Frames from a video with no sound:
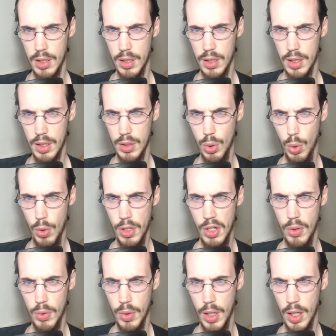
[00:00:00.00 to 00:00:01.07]
the
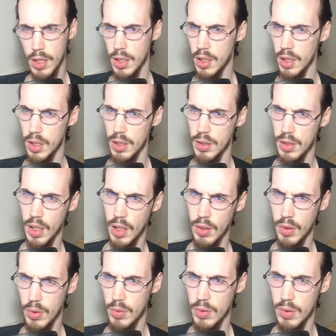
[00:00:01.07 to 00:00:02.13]
tornado guy, and the I don't
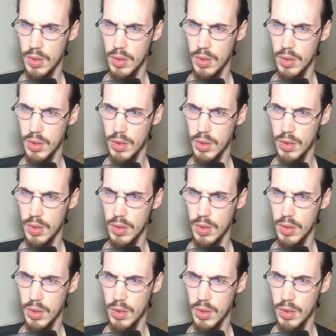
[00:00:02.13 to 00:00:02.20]
know